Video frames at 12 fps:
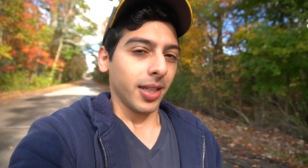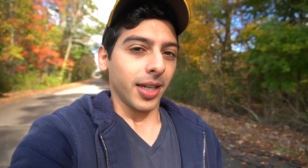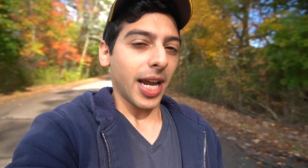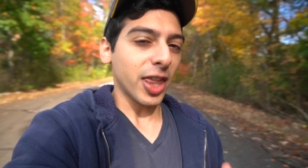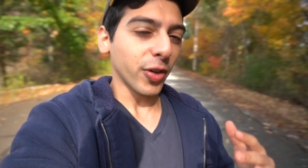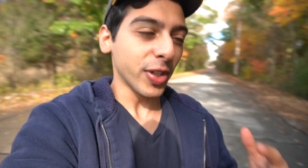
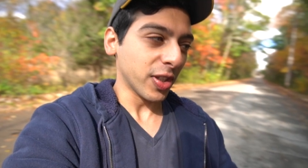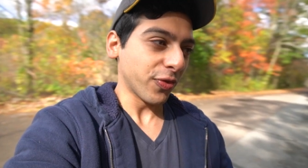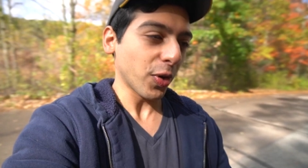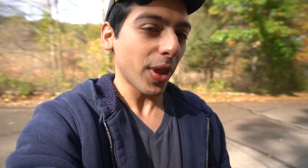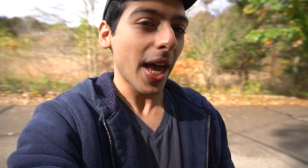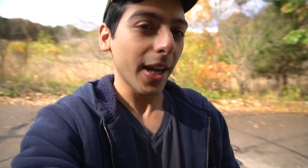And the reason
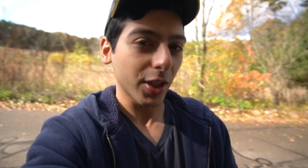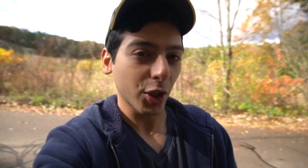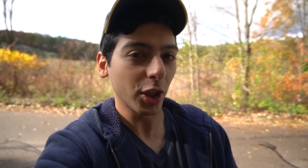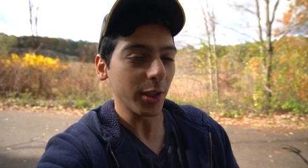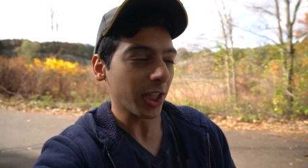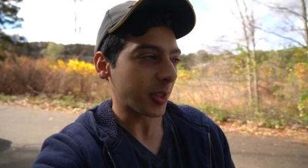for that
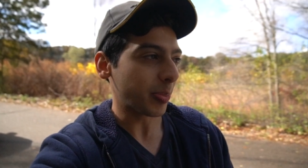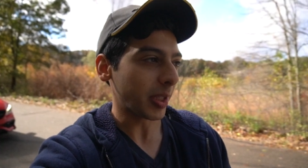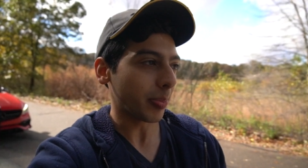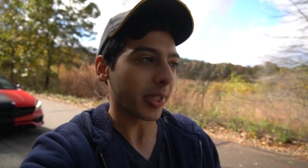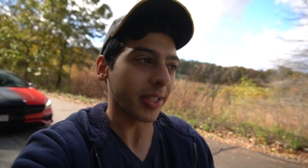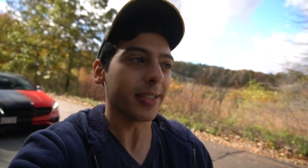could just be
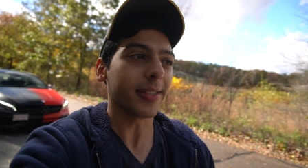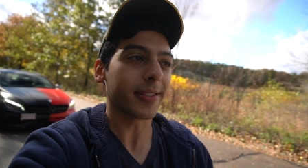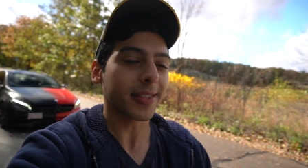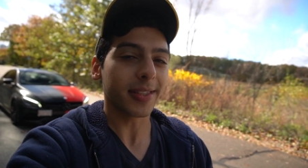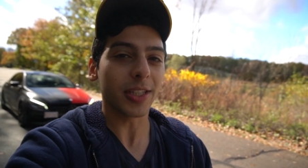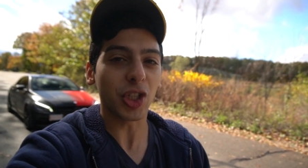because the